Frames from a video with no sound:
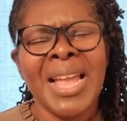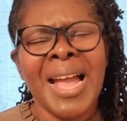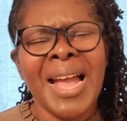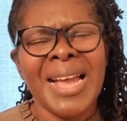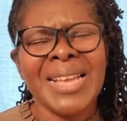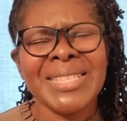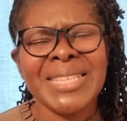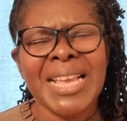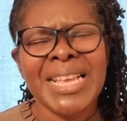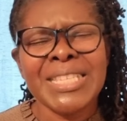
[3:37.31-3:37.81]

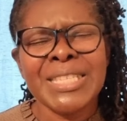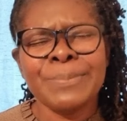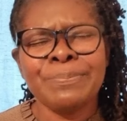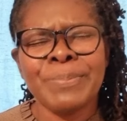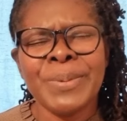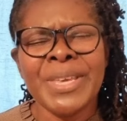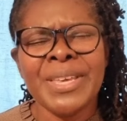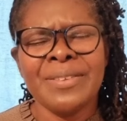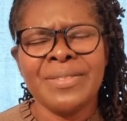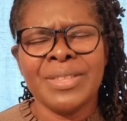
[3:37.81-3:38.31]
As I
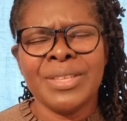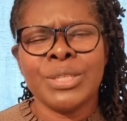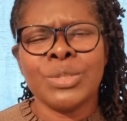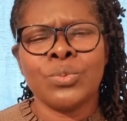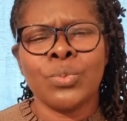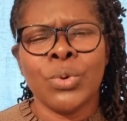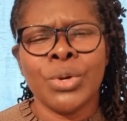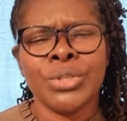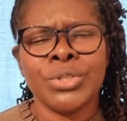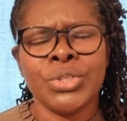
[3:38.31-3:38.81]
speak this
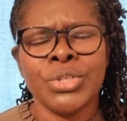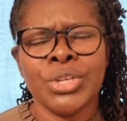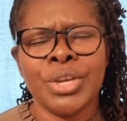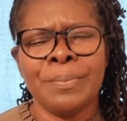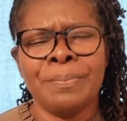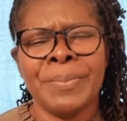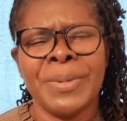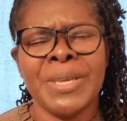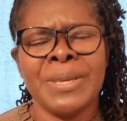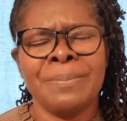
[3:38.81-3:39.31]
word to your
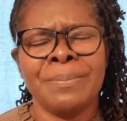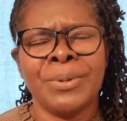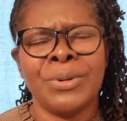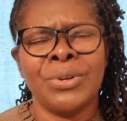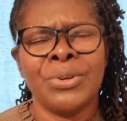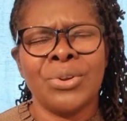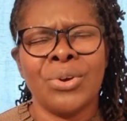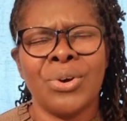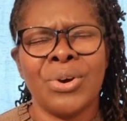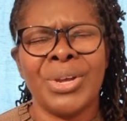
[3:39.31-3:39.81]
people,
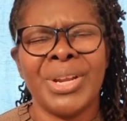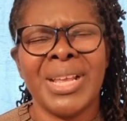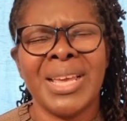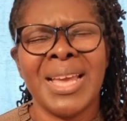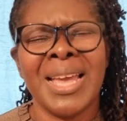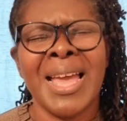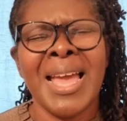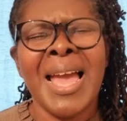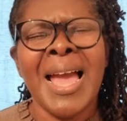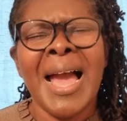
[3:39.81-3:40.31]
Lord,
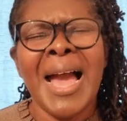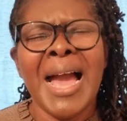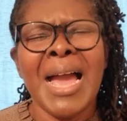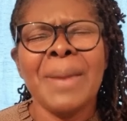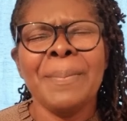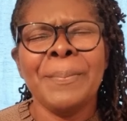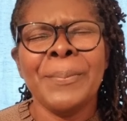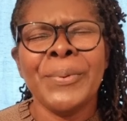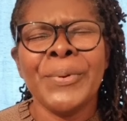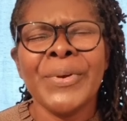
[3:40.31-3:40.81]
I
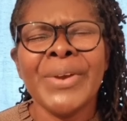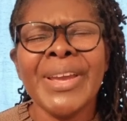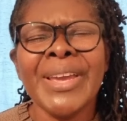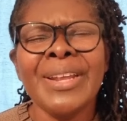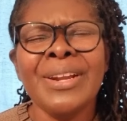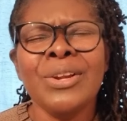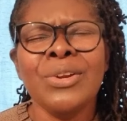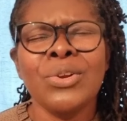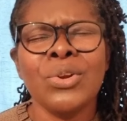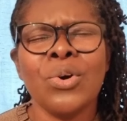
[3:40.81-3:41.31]
pray,
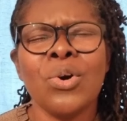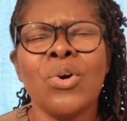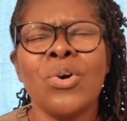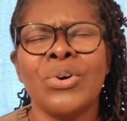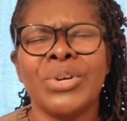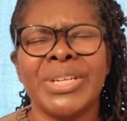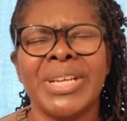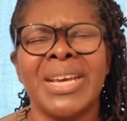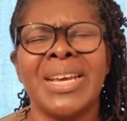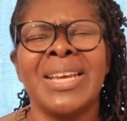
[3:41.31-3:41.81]

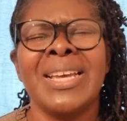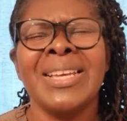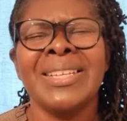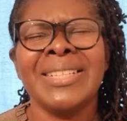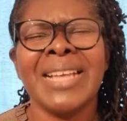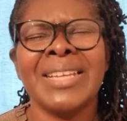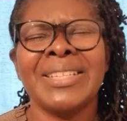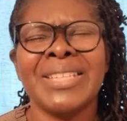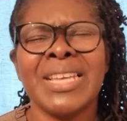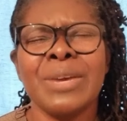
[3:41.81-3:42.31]
Lord,
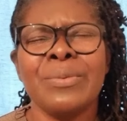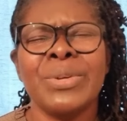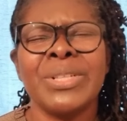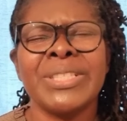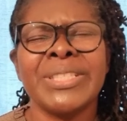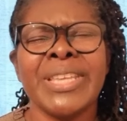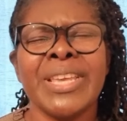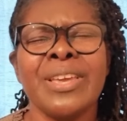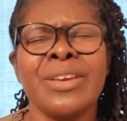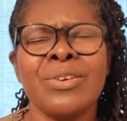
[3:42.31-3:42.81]
that they will
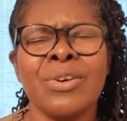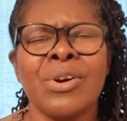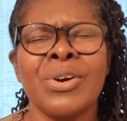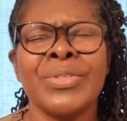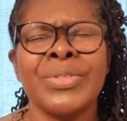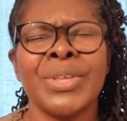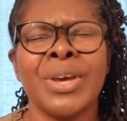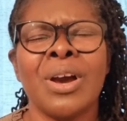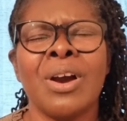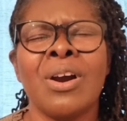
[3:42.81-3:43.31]
take
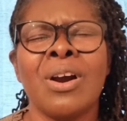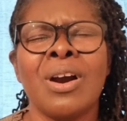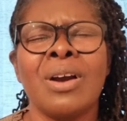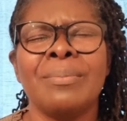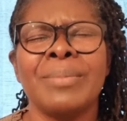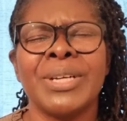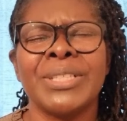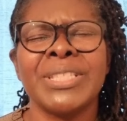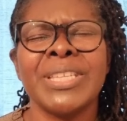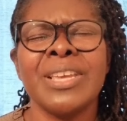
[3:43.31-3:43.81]
on the
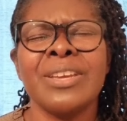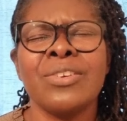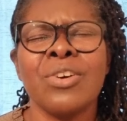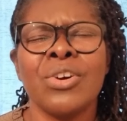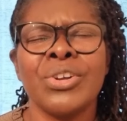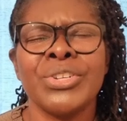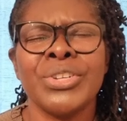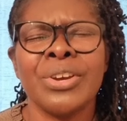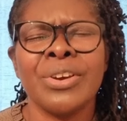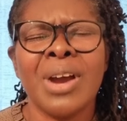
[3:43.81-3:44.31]
armor, take
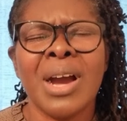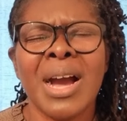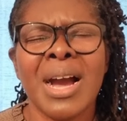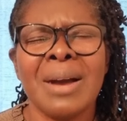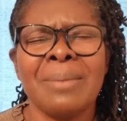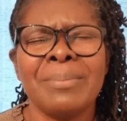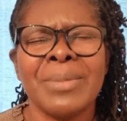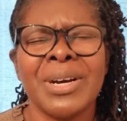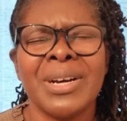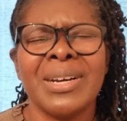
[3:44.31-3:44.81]
on your
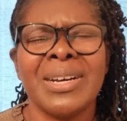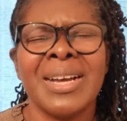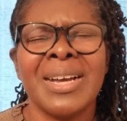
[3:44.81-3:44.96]
armor.